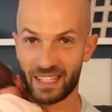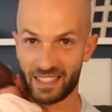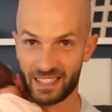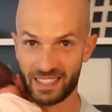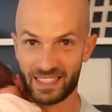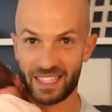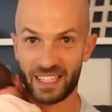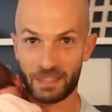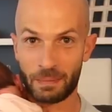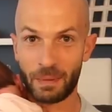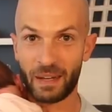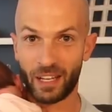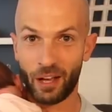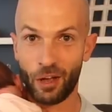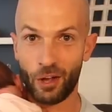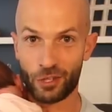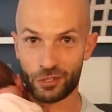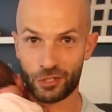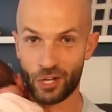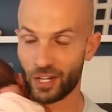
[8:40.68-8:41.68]
It's a 6-minute
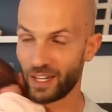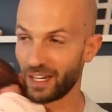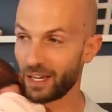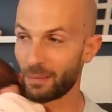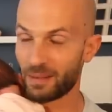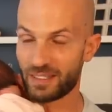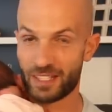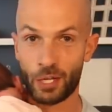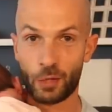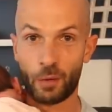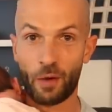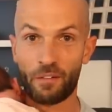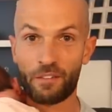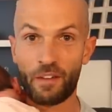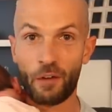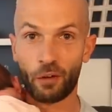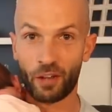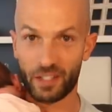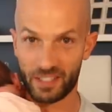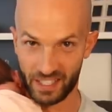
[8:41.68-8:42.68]
car journey. Let me tell you, it felt like